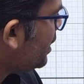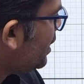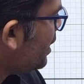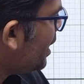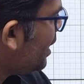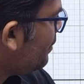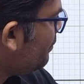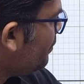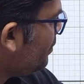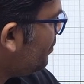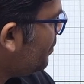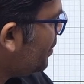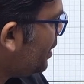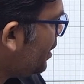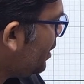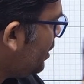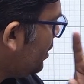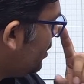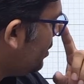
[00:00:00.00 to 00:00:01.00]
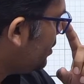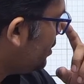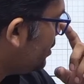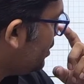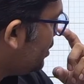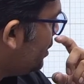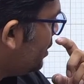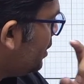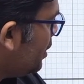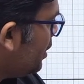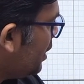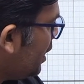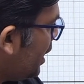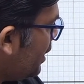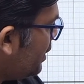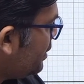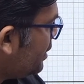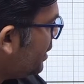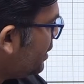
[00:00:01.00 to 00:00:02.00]
line we made,
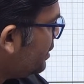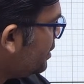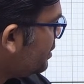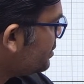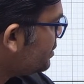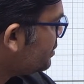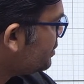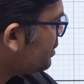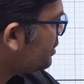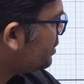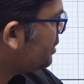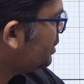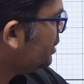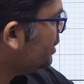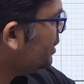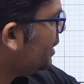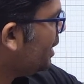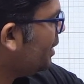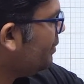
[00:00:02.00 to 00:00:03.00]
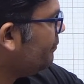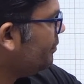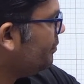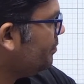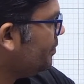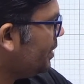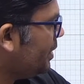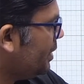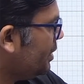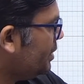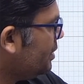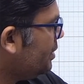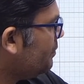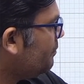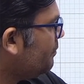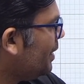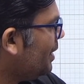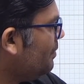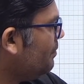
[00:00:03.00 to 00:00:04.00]
and then this is the third line we made. In the
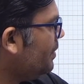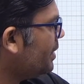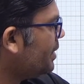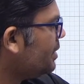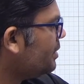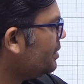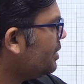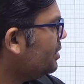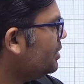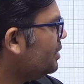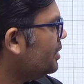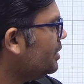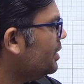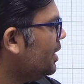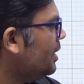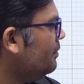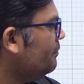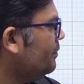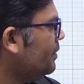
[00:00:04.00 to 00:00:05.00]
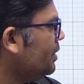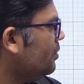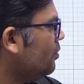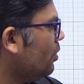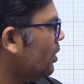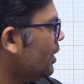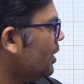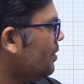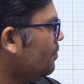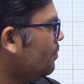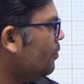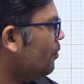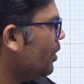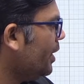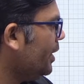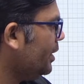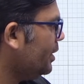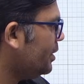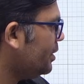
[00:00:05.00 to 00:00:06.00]
while making the third line we got a
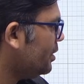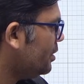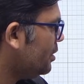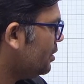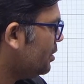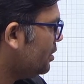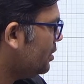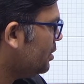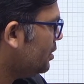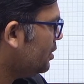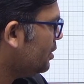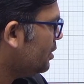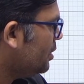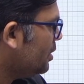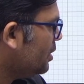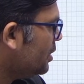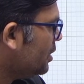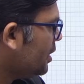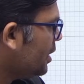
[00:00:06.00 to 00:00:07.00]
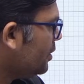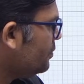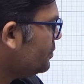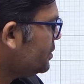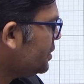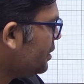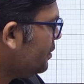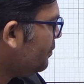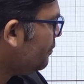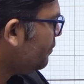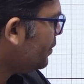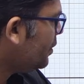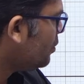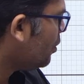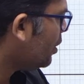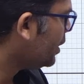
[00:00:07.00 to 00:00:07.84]
point. Can you see we got